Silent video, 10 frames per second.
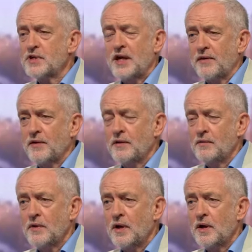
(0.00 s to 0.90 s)
together,
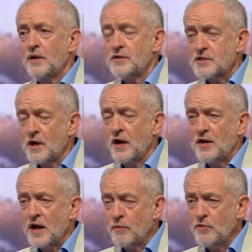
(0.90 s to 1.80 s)
and
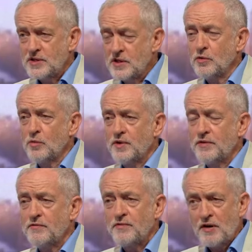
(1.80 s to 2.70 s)
decide how we deal
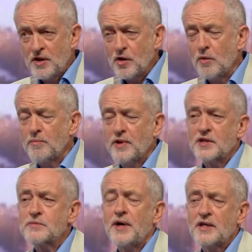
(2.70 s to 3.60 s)
with the very
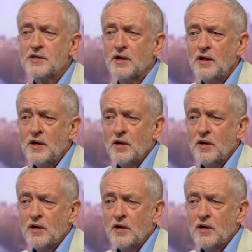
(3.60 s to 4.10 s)
complex matter